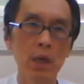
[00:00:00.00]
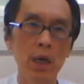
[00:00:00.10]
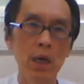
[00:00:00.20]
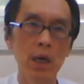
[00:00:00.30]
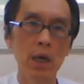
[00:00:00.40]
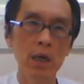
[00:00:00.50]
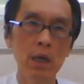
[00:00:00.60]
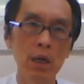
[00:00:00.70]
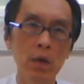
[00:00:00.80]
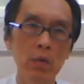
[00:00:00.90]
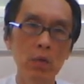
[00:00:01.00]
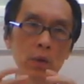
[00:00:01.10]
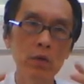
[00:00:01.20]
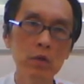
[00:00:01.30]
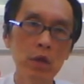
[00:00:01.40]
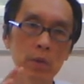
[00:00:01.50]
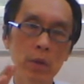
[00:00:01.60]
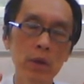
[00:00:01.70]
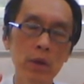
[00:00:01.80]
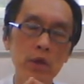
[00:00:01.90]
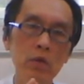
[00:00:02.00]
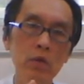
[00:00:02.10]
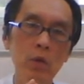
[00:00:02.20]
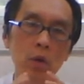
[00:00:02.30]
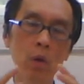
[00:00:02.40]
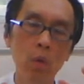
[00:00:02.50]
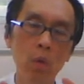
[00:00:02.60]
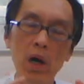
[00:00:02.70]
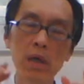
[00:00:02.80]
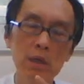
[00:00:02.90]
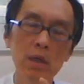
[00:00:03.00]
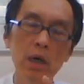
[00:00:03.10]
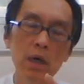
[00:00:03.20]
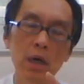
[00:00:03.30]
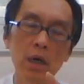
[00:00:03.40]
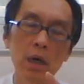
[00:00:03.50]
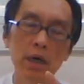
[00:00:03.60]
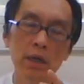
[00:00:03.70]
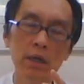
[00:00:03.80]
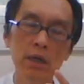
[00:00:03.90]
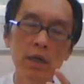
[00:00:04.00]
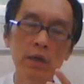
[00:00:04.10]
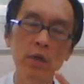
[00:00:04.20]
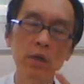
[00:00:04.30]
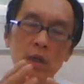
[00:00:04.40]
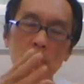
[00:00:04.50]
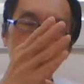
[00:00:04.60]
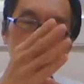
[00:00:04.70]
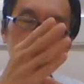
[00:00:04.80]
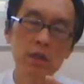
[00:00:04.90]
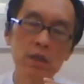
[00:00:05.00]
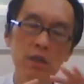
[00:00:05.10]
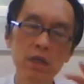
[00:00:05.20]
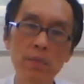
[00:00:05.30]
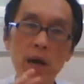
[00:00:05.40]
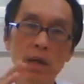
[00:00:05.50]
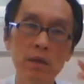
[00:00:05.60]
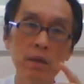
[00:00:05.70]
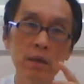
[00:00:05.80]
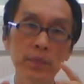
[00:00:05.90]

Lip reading: And we want to talk about one thing too. Why is that at that time when they break these three parts,